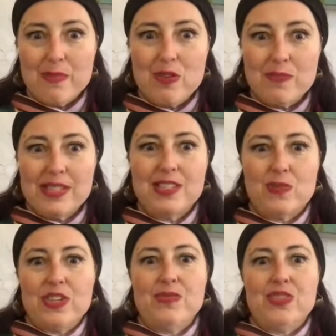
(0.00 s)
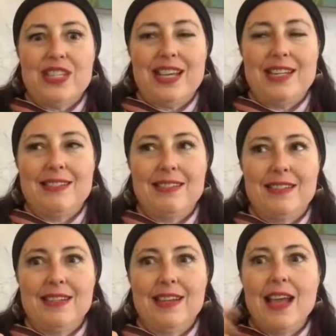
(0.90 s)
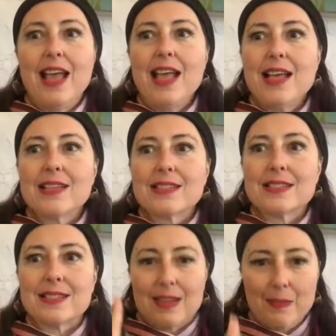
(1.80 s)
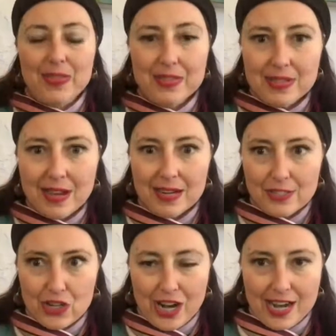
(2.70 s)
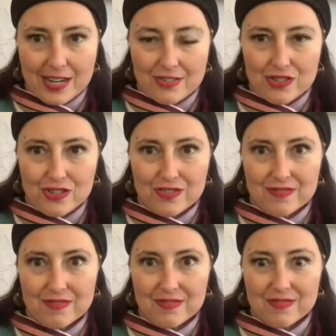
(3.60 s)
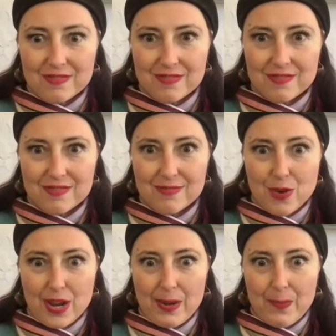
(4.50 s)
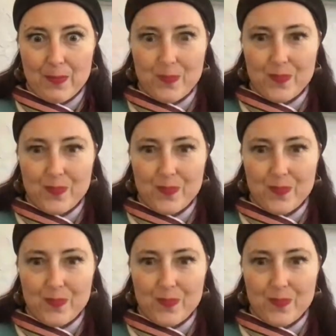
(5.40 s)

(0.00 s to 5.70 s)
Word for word: the moment when you said, something's got to change, right?